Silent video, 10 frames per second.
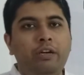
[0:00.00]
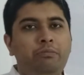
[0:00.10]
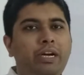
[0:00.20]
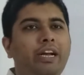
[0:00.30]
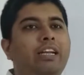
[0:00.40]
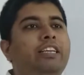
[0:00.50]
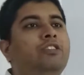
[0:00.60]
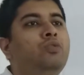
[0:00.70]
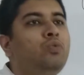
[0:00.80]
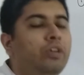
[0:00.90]
but at
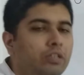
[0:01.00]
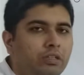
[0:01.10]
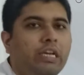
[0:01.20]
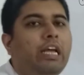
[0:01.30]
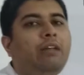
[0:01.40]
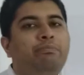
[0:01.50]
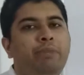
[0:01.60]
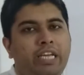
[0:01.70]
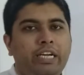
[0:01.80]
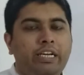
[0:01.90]
least to help
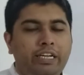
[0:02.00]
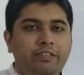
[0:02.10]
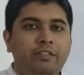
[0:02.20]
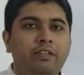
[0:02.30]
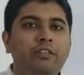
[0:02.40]
me increase